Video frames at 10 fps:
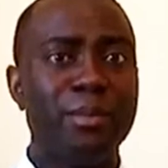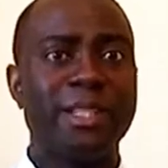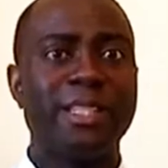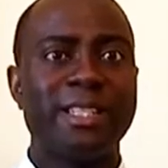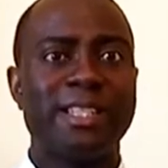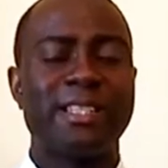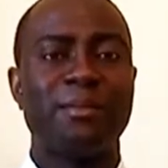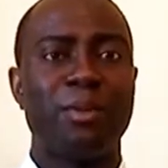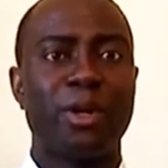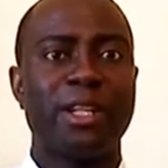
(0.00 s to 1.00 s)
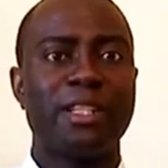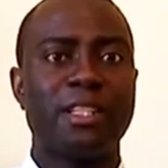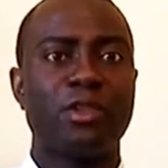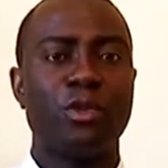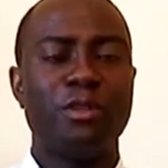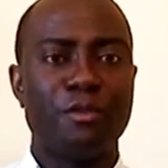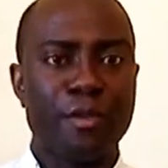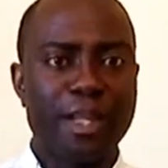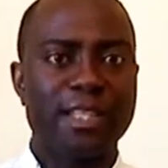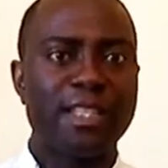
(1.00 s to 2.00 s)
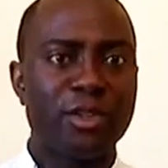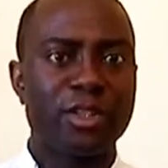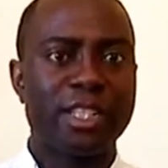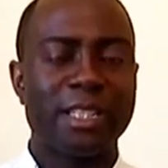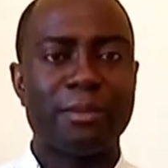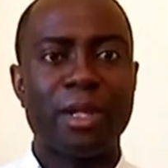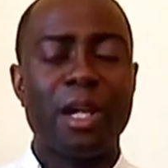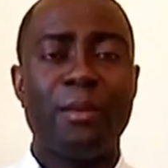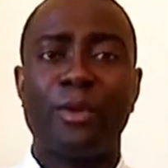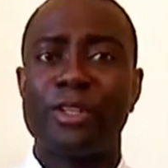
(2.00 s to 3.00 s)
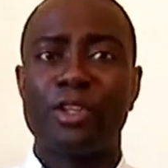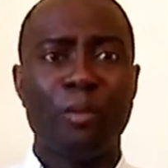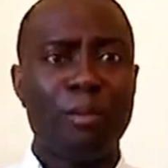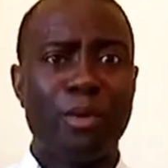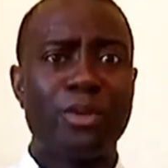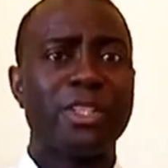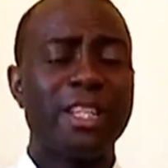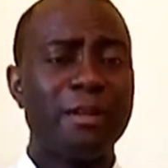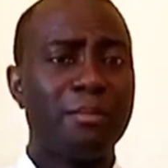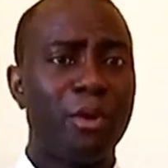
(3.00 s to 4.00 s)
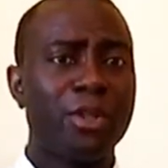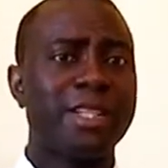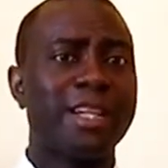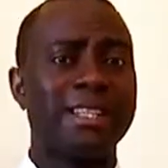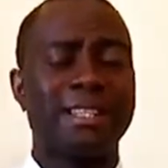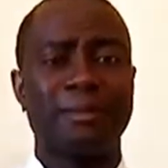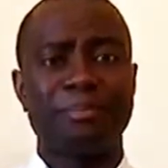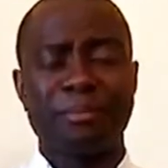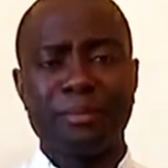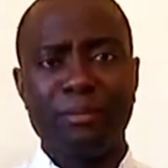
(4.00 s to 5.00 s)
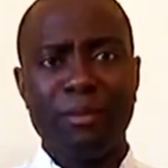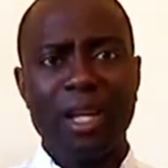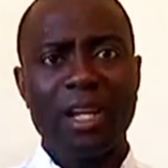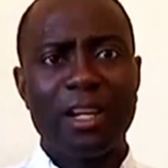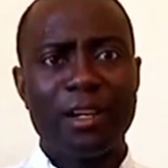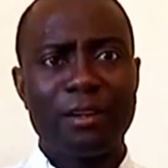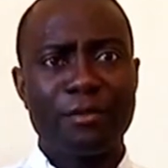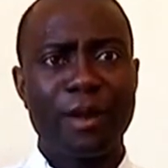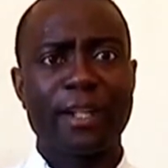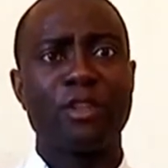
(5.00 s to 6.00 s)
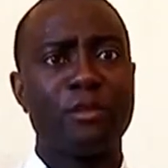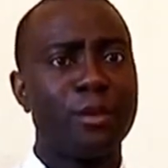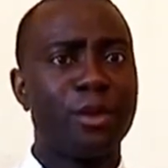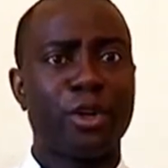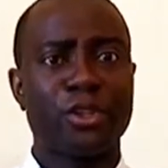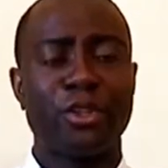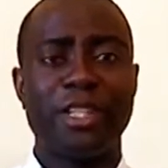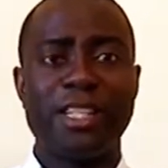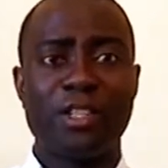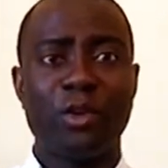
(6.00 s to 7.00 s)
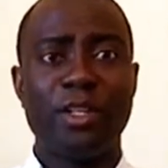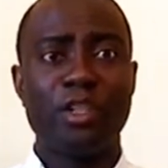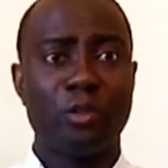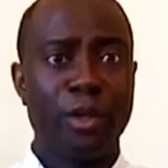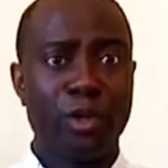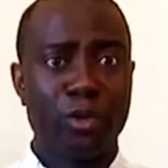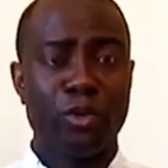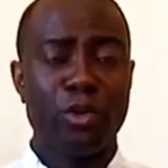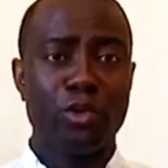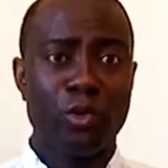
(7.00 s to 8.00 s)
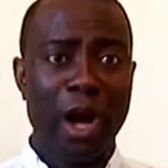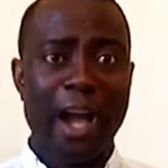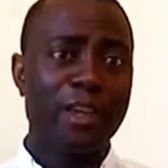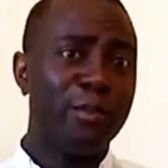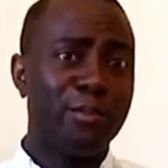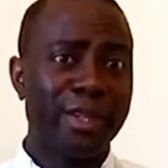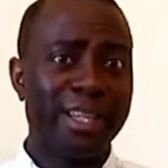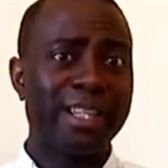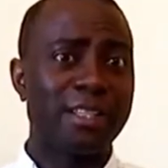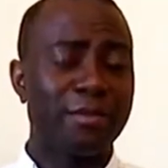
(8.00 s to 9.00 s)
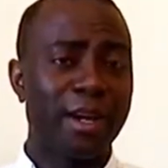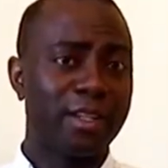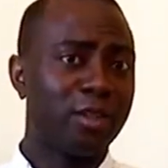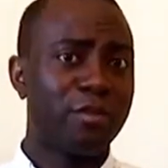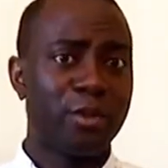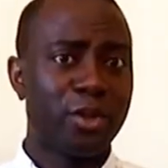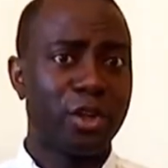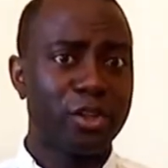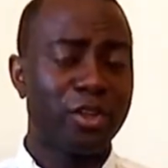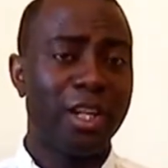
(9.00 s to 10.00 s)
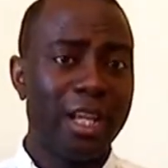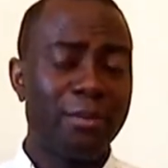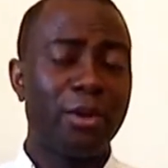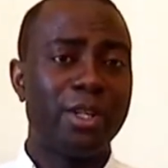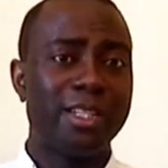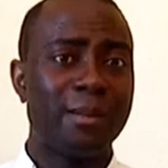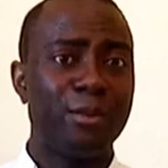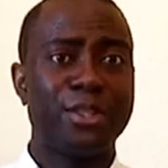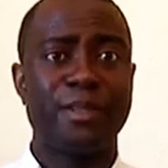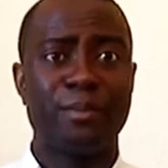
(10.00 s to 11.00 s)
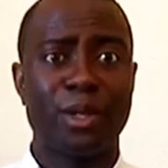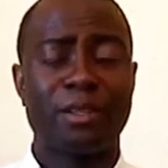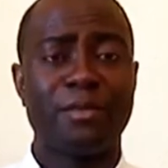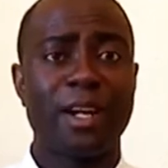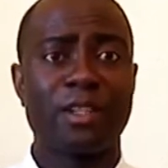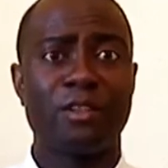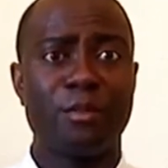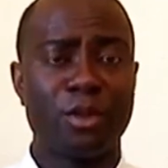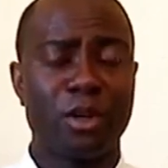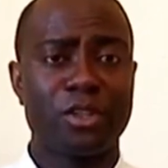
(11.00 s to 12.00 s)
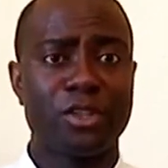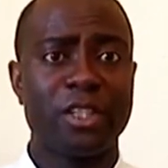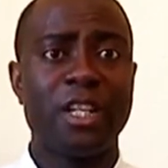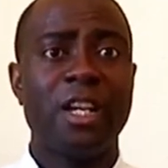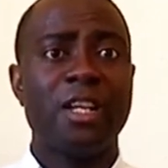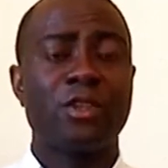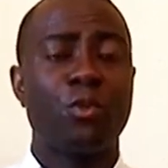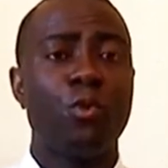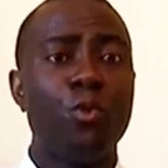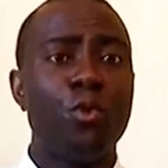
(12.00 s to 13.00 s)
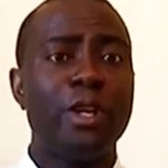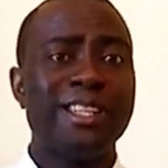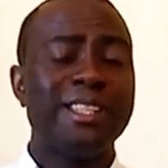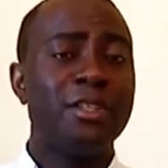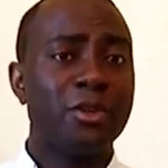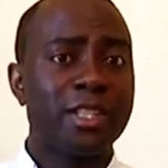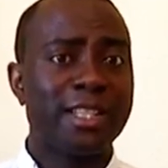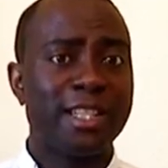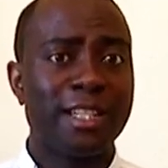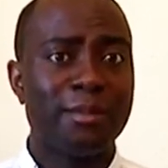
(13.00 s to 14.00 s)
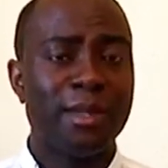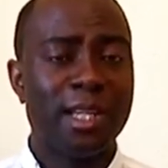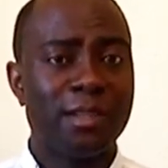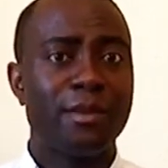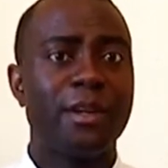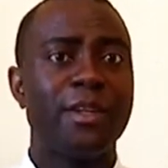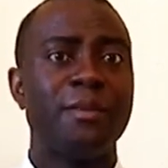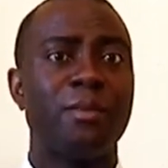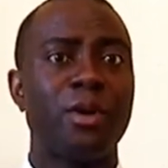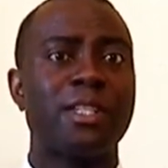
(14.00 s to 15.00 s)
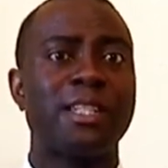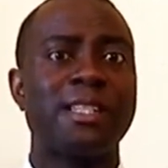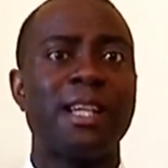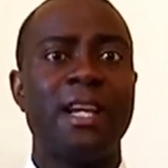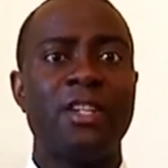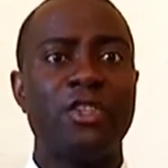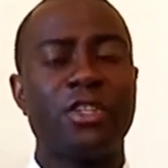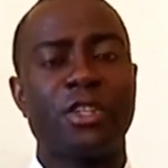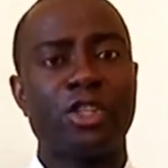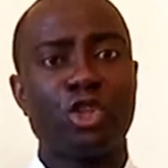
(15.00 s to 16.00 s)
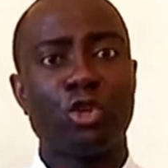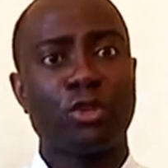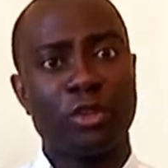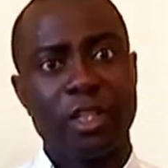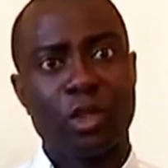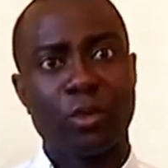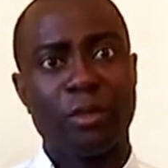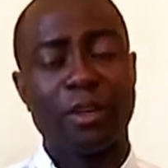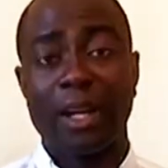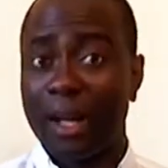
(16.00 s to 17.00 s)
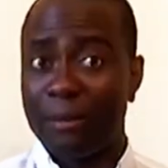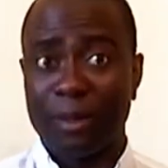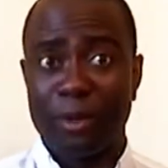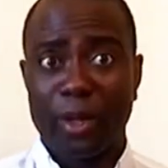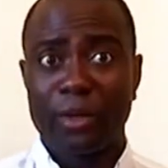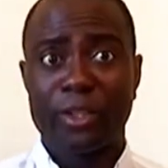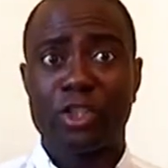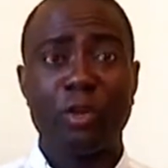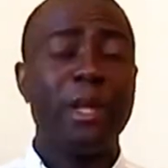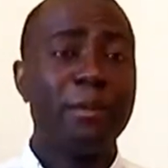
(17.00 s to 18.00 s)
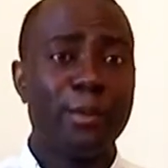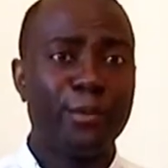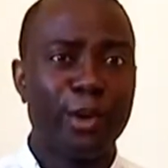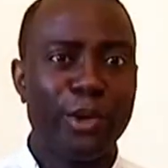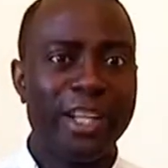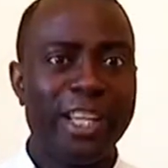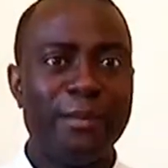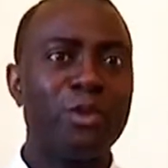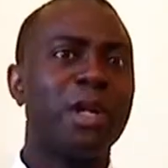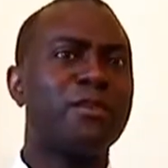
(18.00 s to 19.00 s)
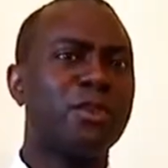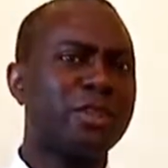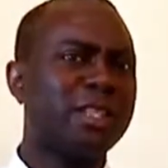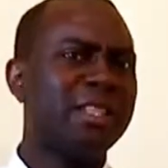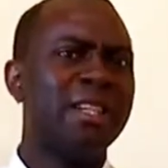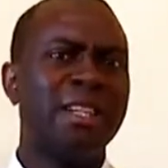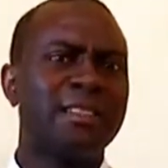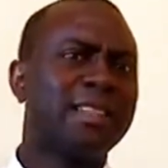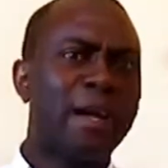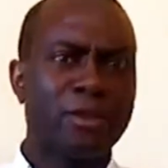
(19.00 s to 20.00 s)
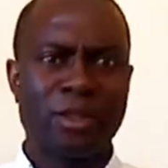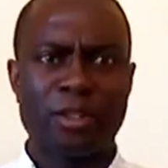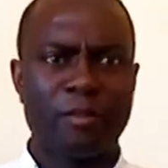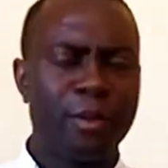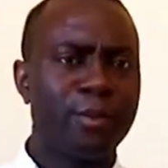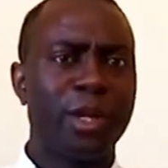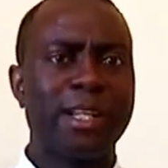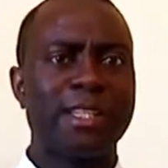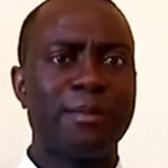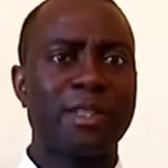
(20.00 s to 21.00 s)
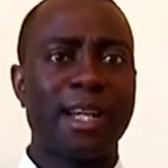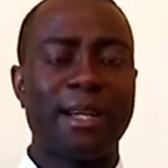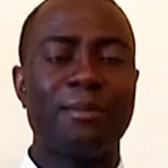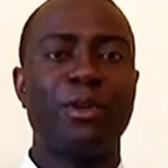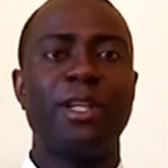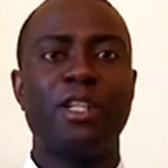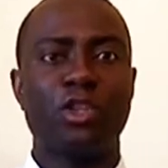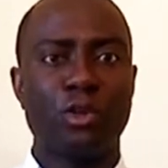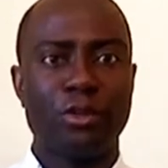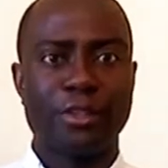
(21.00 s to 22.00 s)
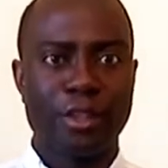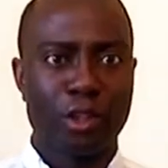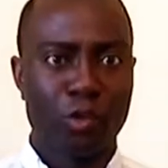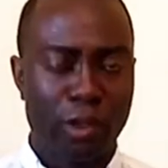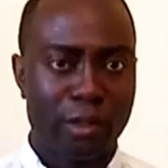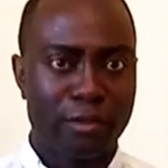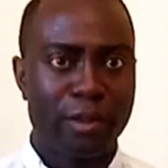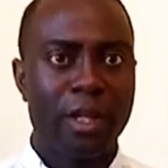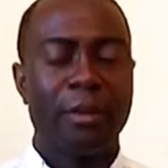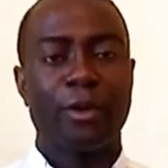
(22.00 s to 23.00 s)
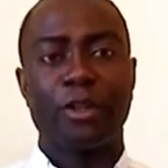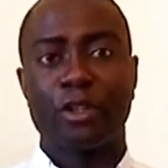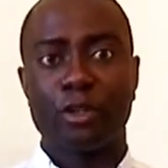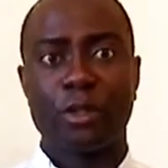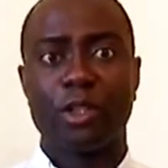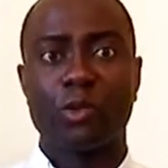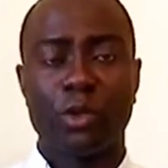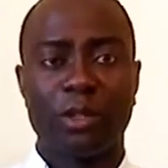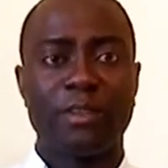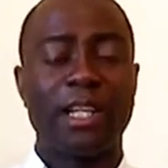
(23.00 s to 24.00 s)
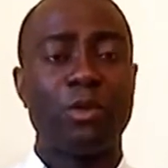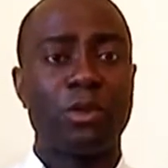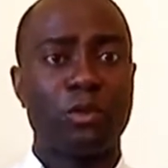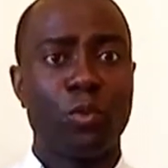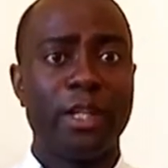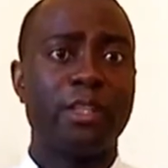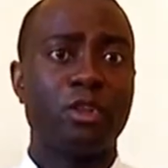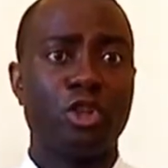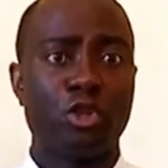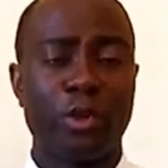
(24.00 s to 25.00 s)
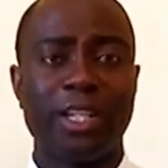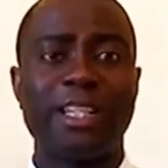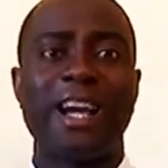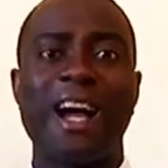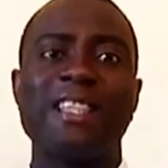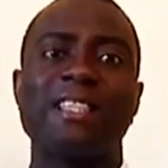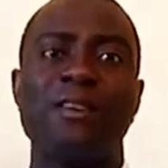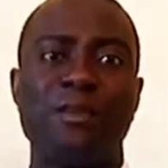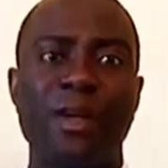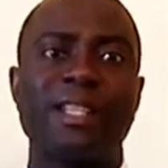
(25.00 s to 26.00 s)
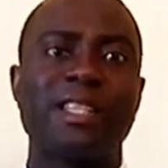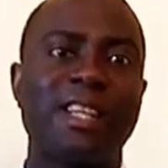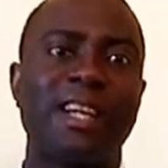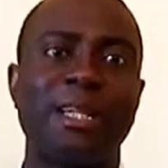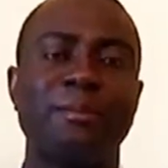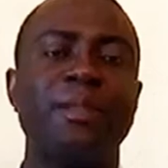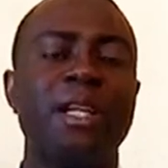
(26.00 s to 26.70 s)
meetings. It's important to invest in your team. Because your most important factor of production is going to be you. You are your biggest factor of production. Labor is the most important factor of production. So who is in your team is very important. Jesus chose only 12. I mean, meanwhile, there were so many people following him. He would have chosen thousands of people at the same time, but he chose 12. Because those are the 12 that he was willing to train at that time.